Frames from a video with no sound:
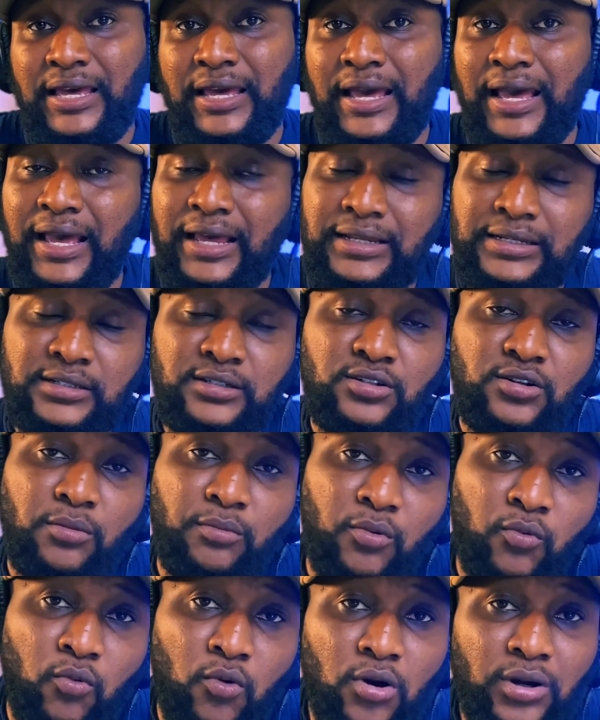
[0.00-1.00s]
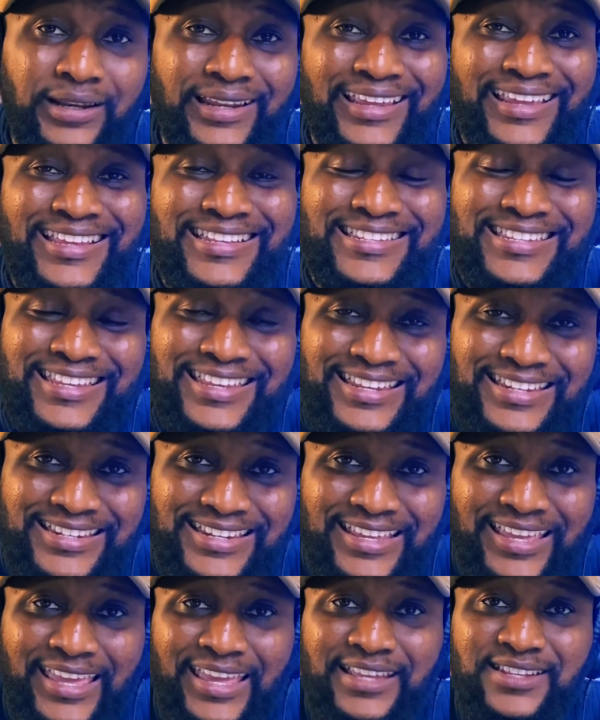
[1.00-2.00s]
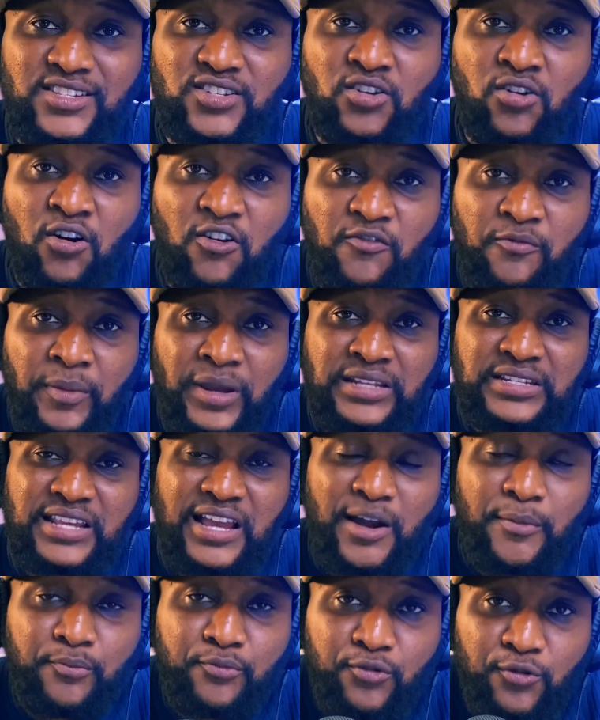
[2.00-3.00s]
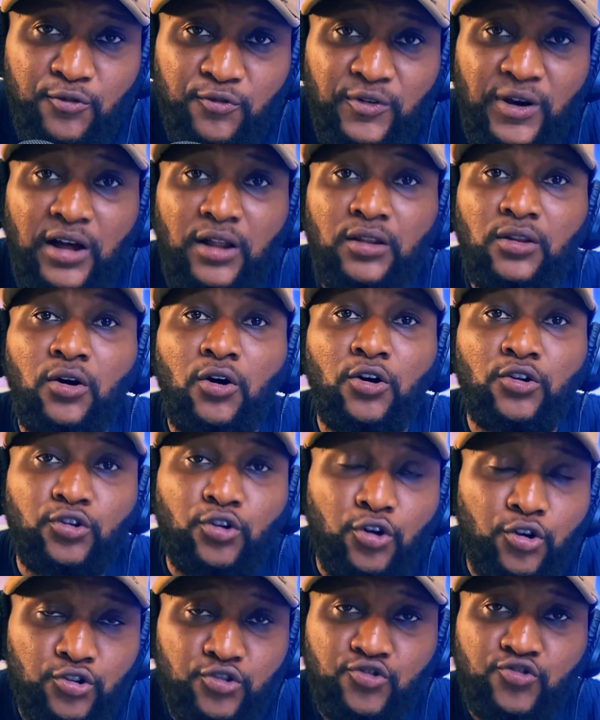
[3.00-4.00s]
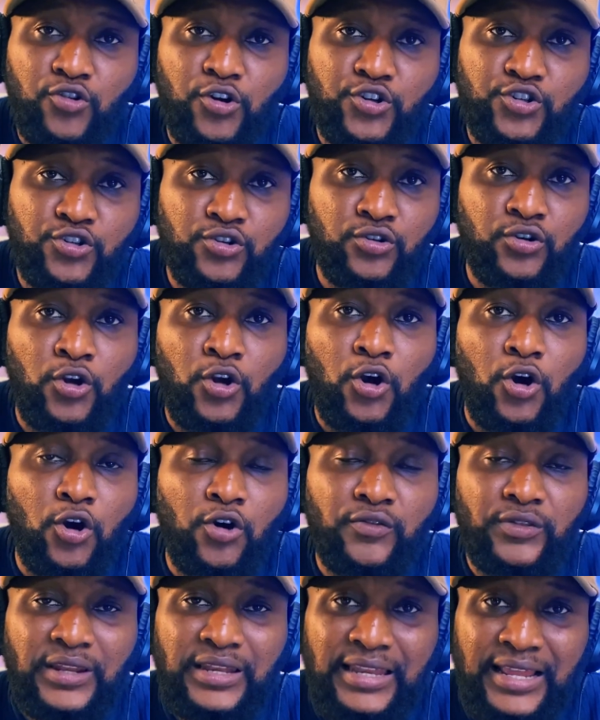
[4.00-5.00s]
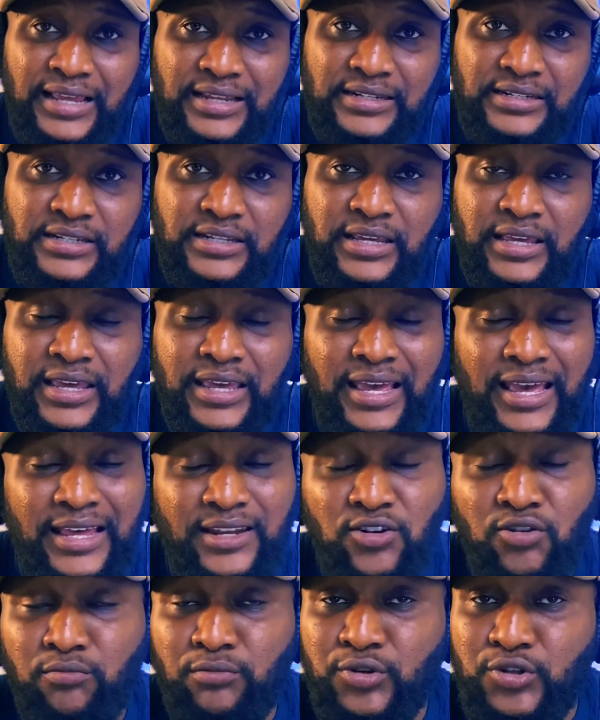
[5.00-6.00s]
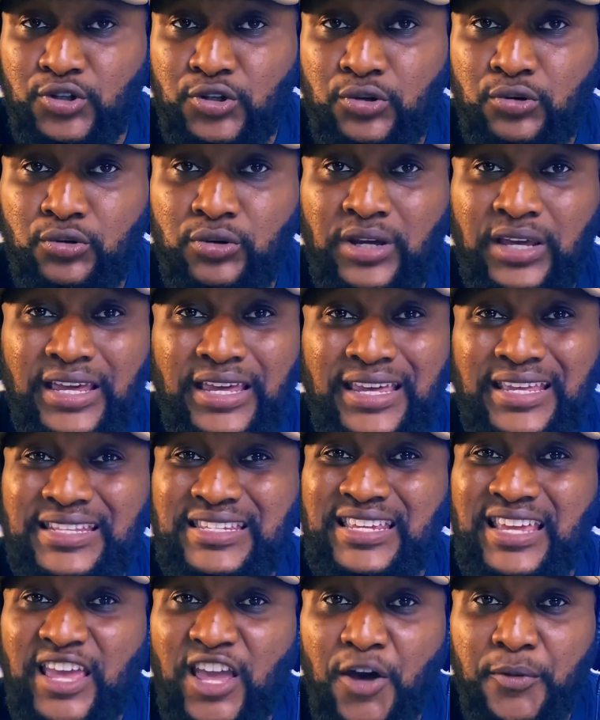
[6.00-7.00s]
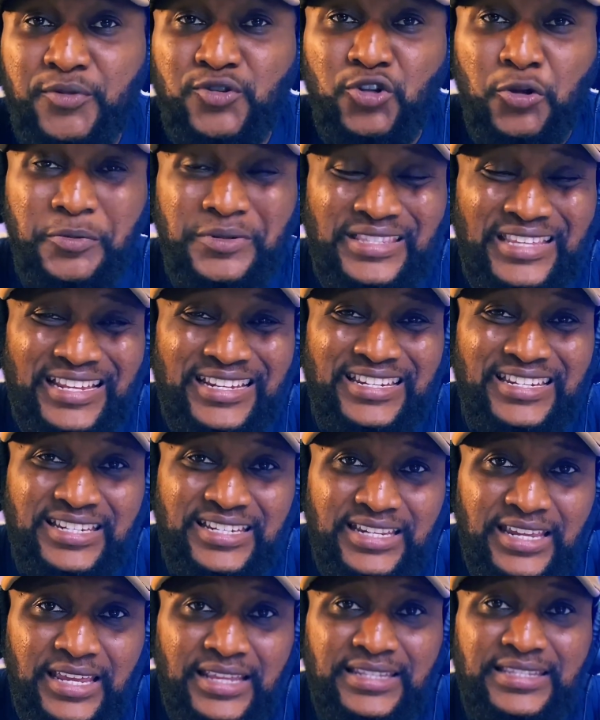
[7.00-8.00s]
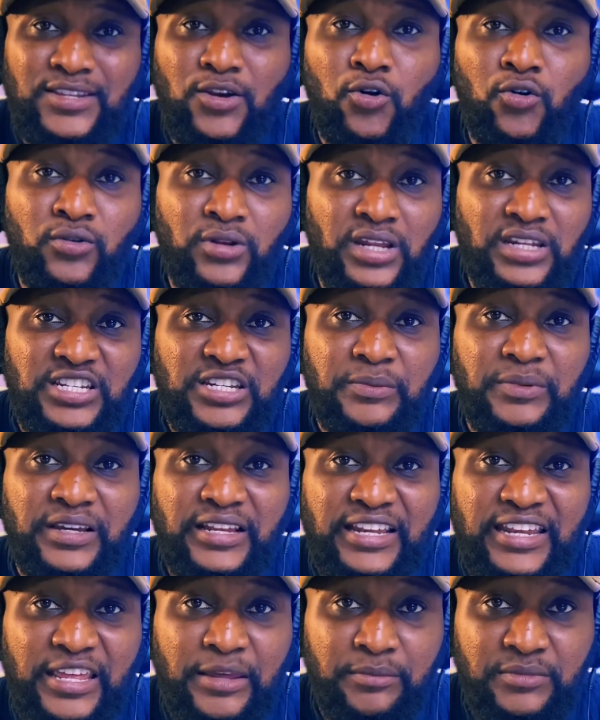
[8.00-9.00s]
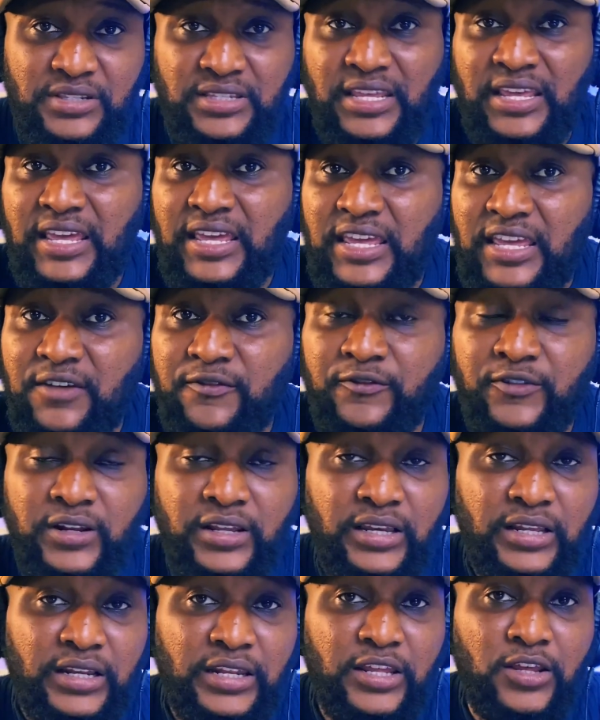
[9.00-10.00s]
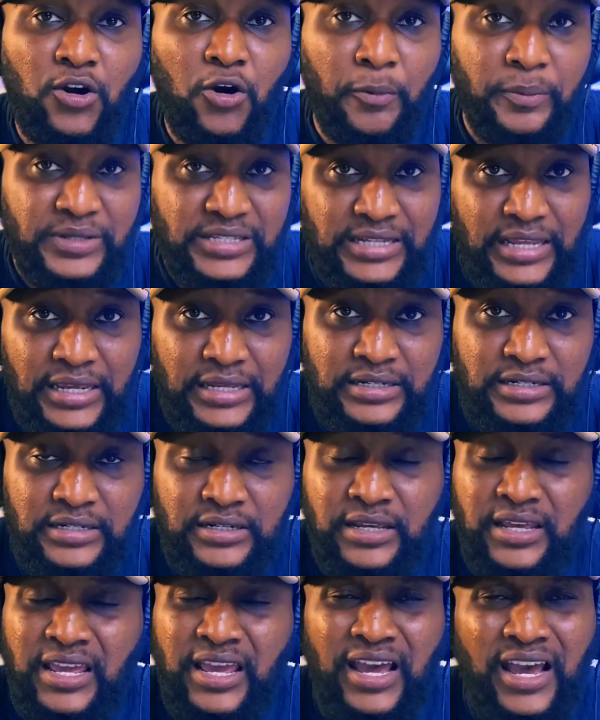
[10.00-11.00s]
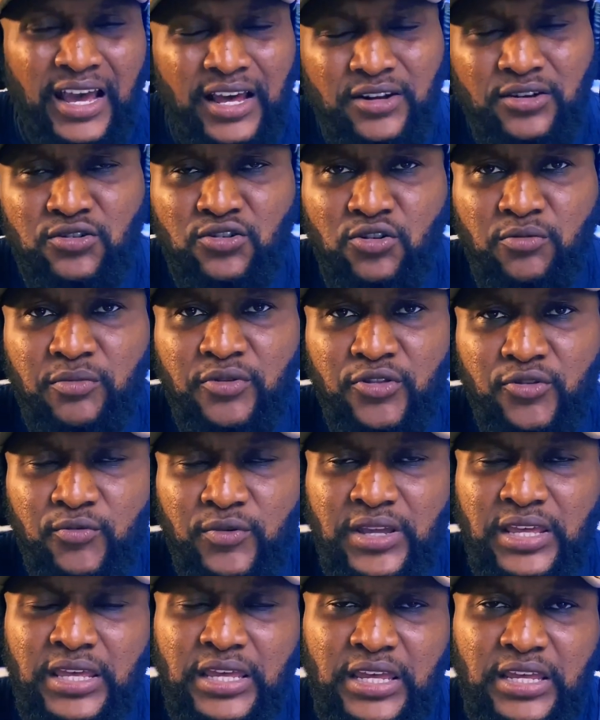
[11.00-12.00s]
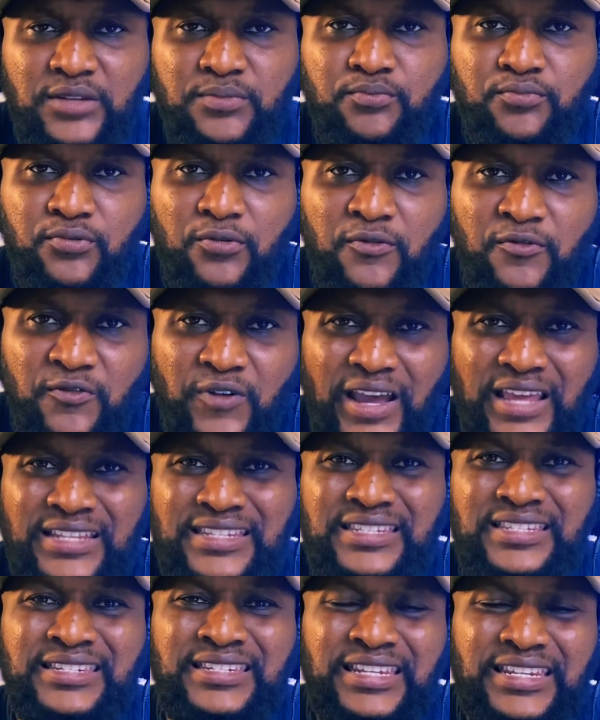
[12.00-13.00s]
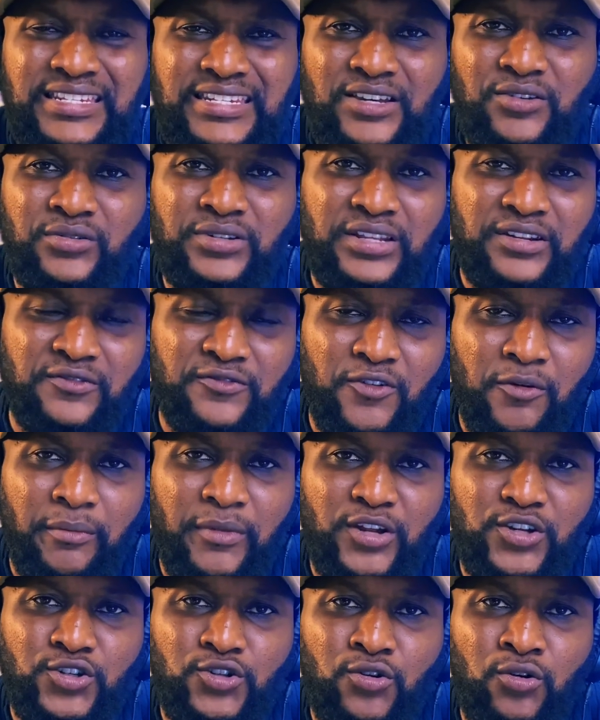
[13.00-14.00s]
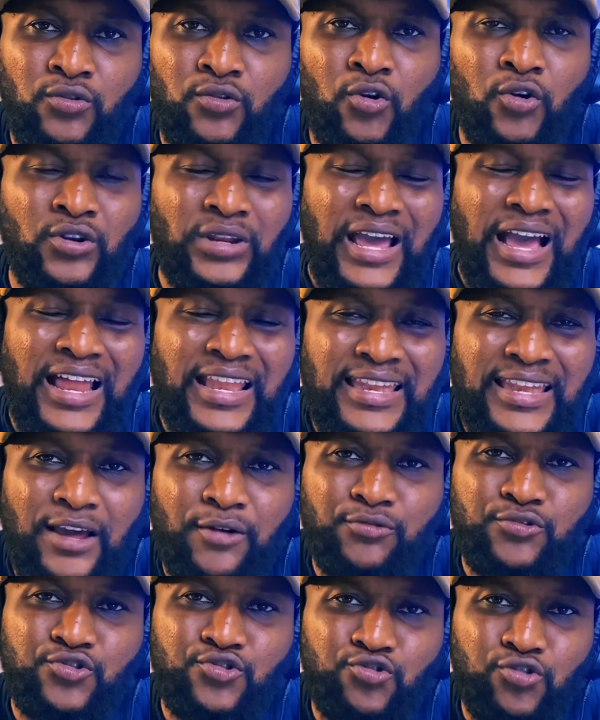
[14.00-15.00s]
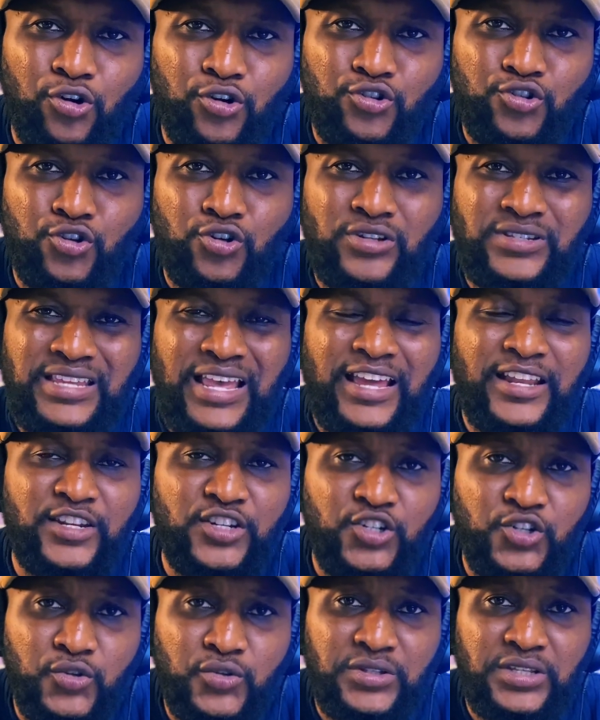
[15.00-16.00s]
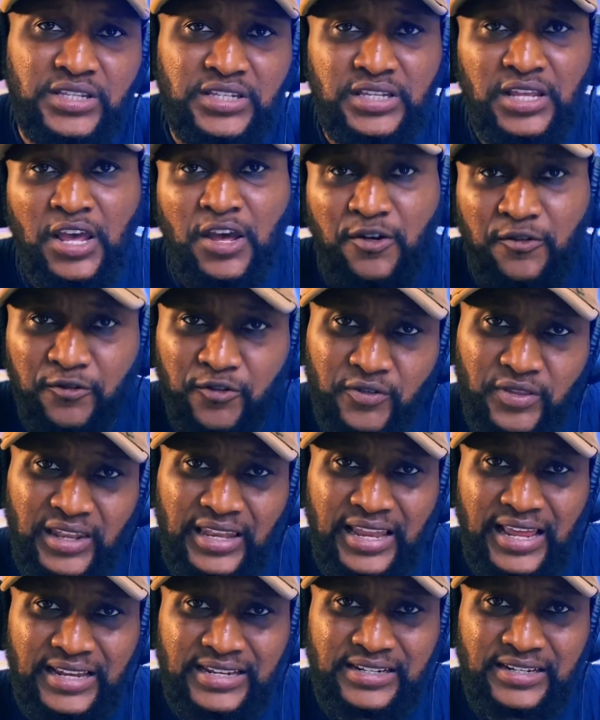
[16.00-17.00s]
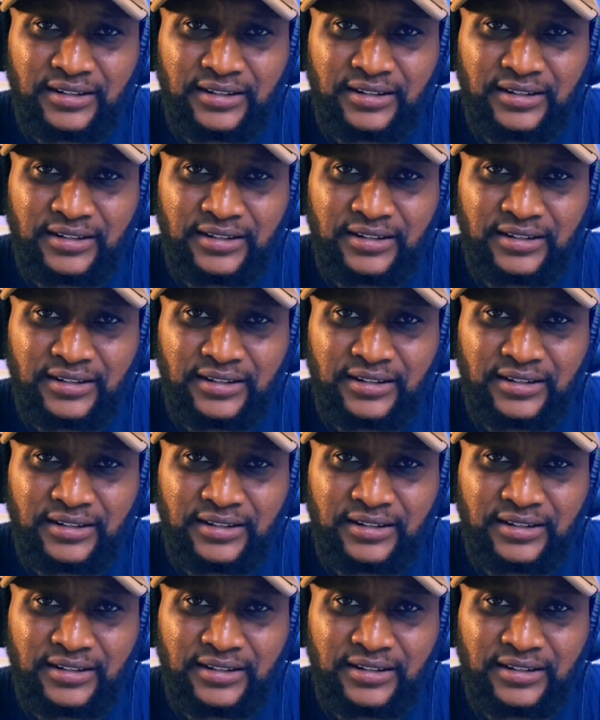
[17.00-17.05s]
And number one, it indicates government approval on construction on the land. And number two, it helps substantiate ownership claims if legally obtained. And number three, it provides detailed information on allowed structures and uses for the land.